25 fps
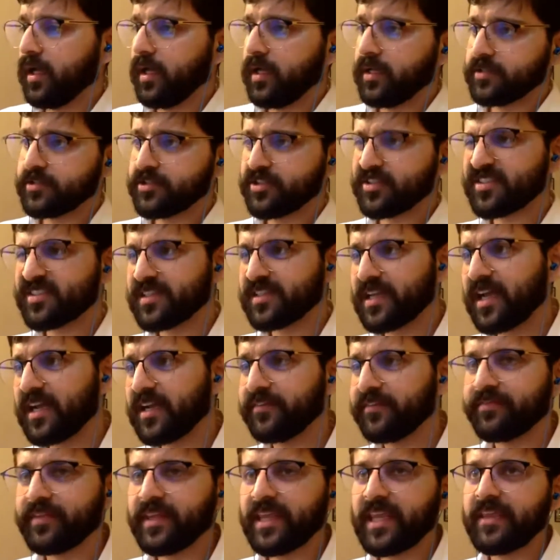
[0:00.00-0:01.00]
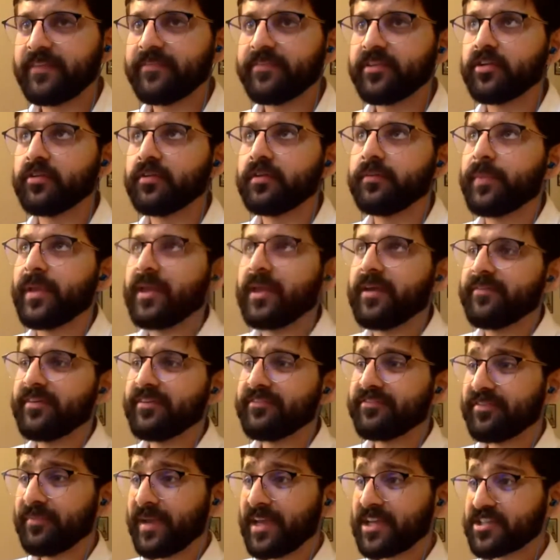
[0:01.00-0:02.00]
just to kind of give you a bit of
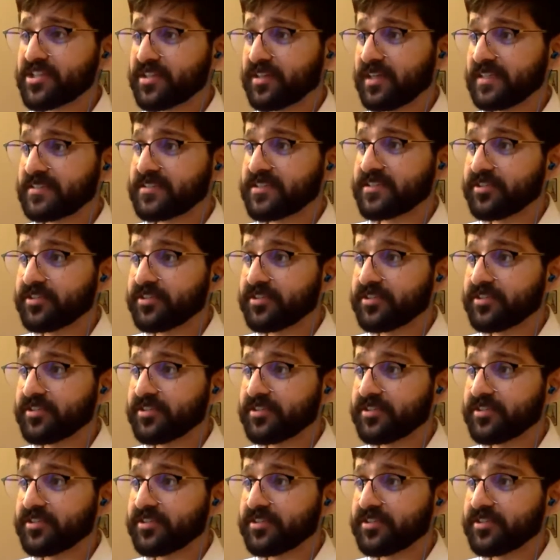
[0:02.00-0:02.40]
information as